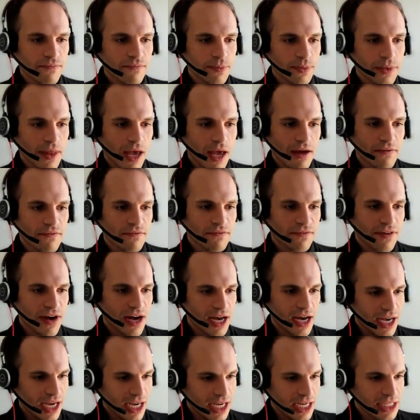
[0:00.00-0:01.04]
I
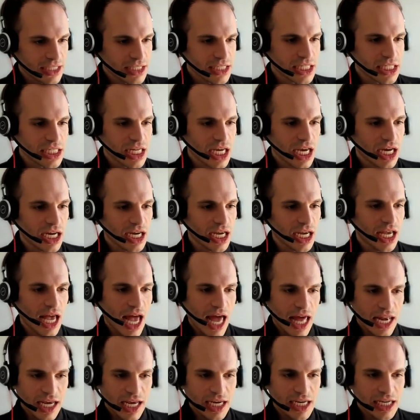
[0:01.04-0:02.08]
find they're
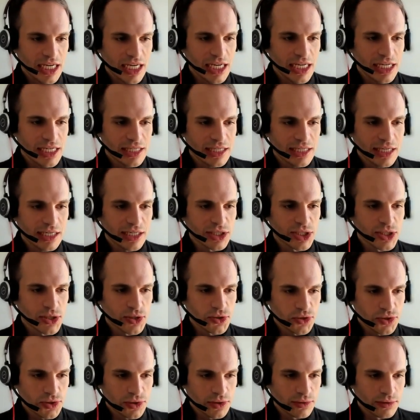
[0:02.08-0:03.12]
getting easier to
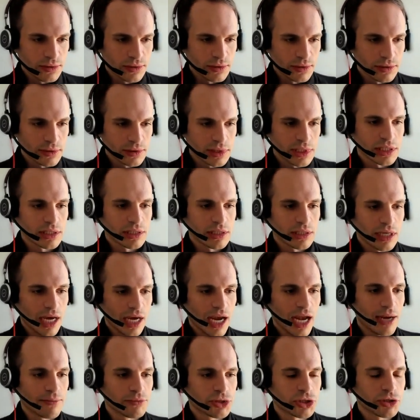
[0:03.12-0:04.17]
do, and
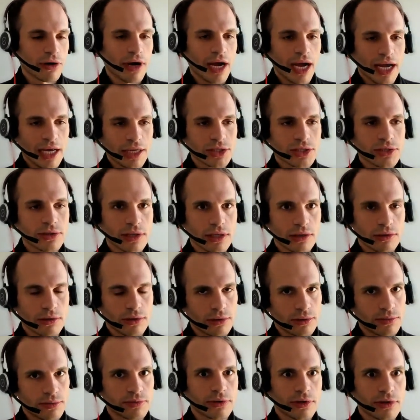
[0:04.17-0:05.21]
I'm trying to
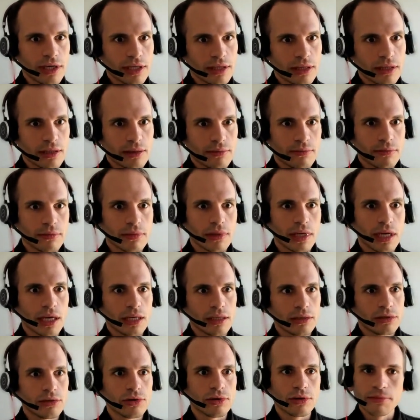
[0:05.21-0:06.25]
incorporate them
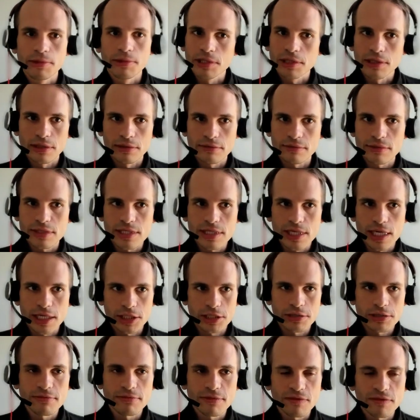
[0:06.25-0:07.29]
in normal
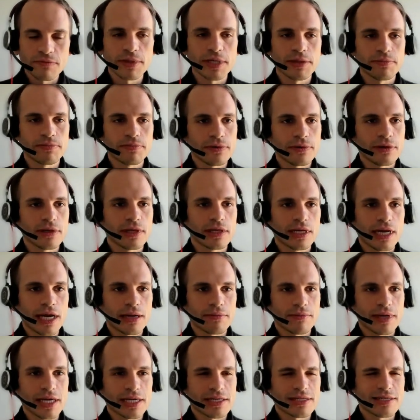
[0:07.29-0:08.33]
conversation with people, and that
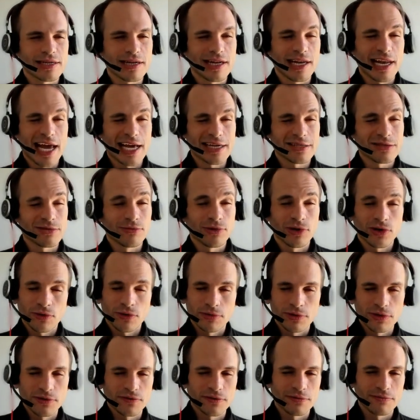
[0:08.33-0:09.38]
makes it less
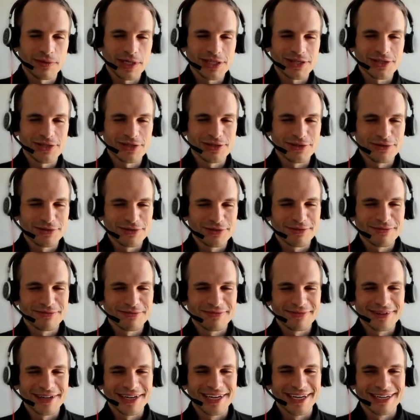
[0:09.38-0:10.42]
awkward for me to do them
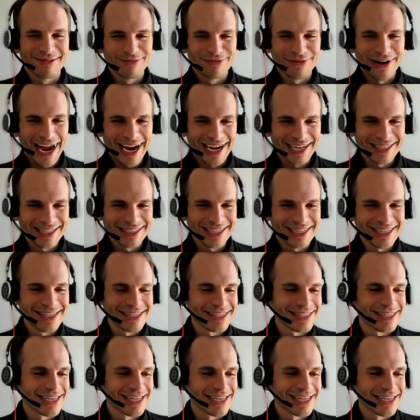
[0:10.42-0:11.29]
in practice.